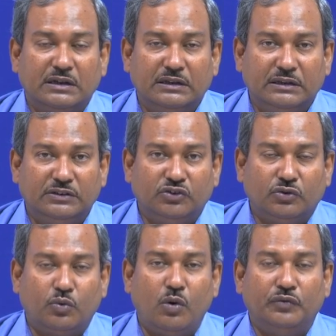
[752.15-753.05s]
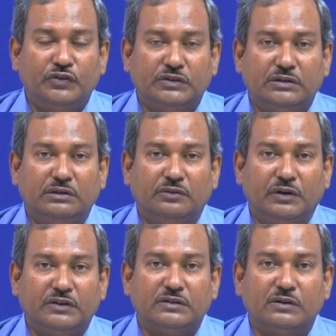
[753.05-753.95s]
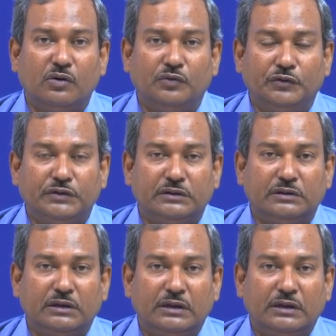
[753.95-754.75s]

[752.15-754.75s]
The coefficient, the friction coefficient,